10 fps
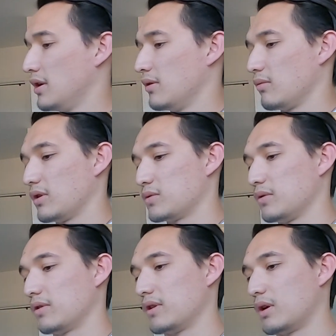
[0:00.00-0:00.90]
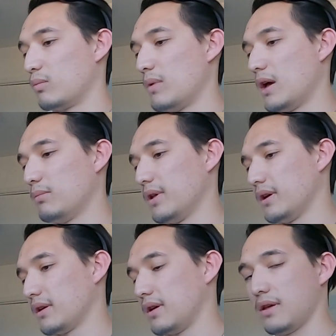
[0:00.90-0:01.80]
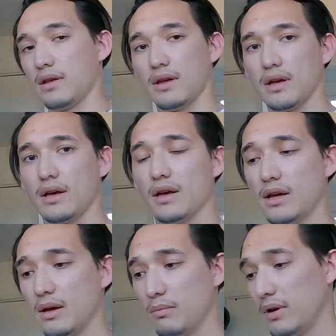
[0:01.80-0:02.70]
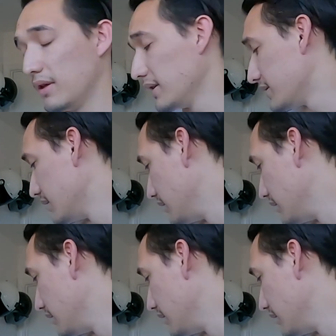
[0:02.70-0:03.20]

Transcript: retro looking matte black. But yeah, that's the